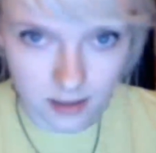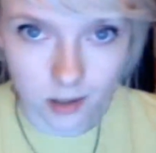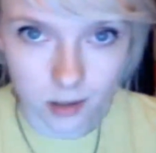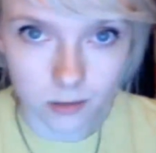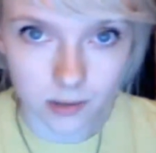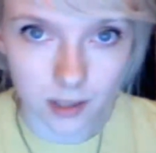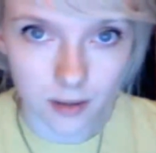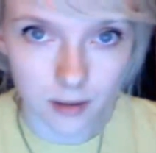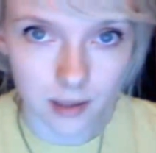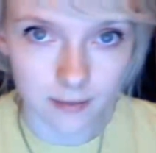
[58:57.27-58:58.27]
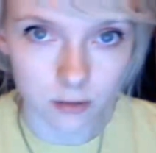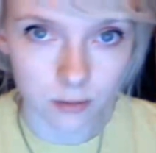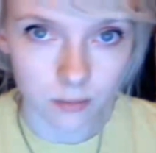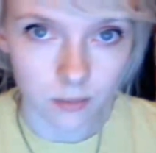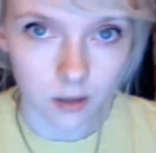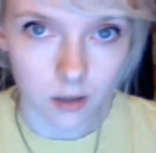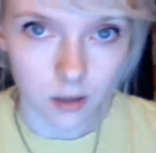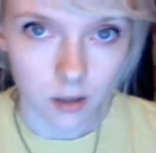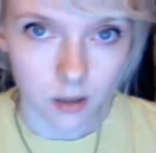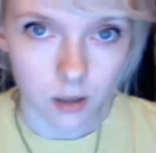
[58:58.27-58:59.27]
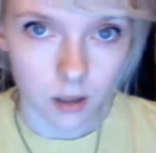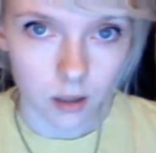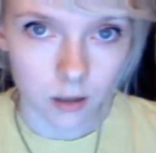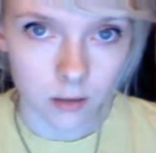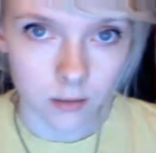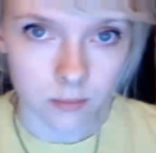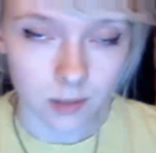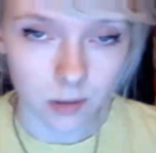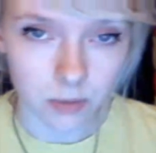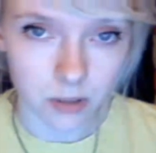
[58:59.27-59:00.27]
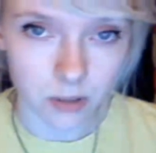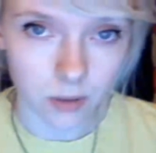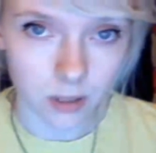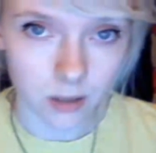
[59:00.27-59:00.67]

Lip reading: is a whole nother level. Sometimes it's quite